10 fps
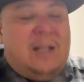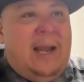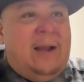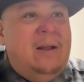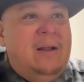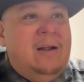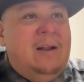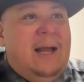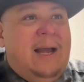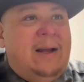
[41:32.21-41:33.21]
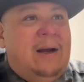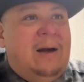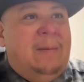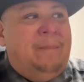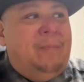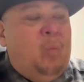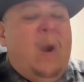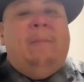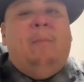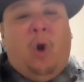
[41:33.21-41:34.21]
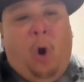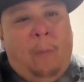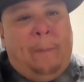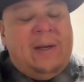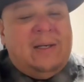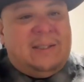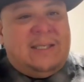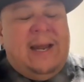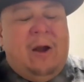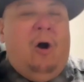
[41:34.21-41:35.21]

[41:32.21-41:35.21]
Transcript: way more open to say,